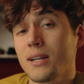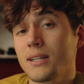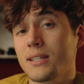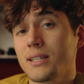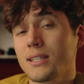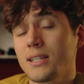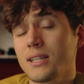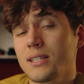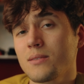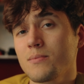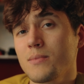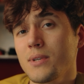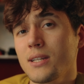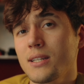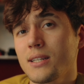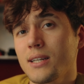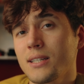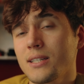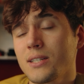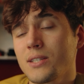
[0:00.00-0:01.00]
but that
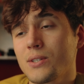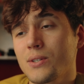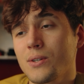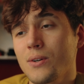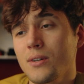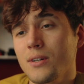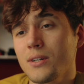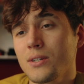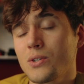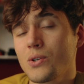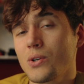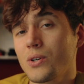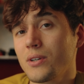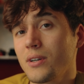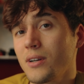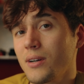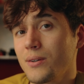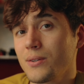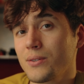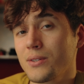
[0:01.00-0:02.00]
doesn't mean that it's gonna
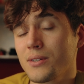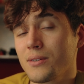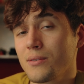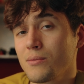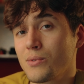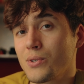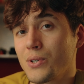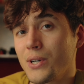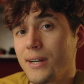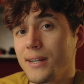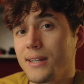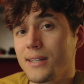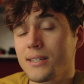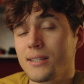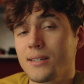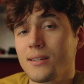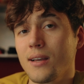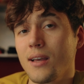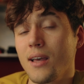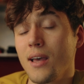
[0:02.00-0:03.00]
turn out
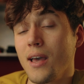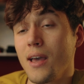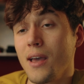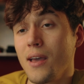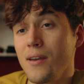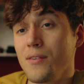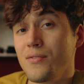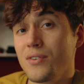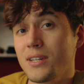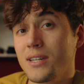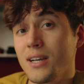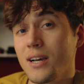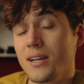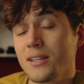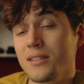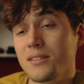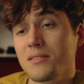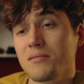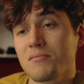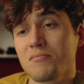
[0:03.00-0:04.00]
great. If
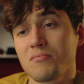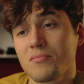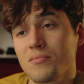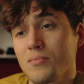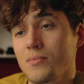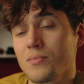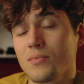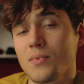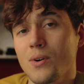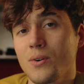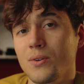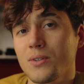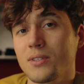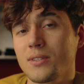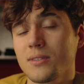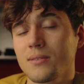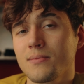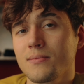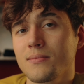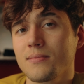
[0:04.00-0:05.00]
it does,
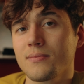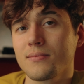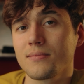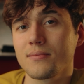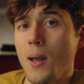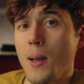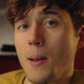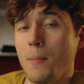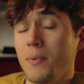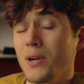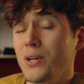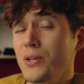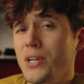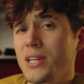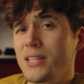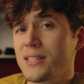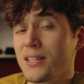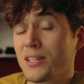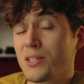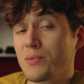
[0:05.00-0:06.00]
awesome. My recent